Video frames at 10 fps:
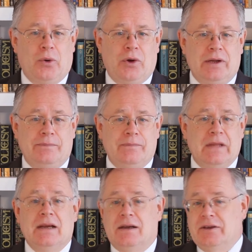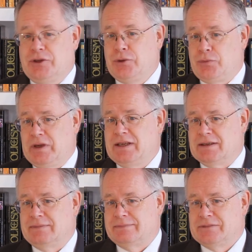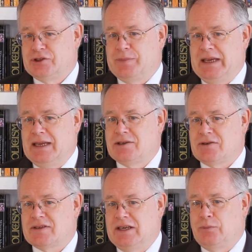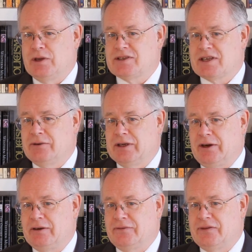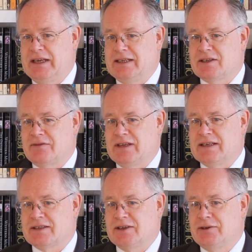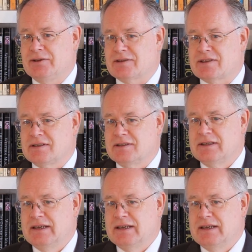or "You, reader, should be interested in what's going on for each of these girls."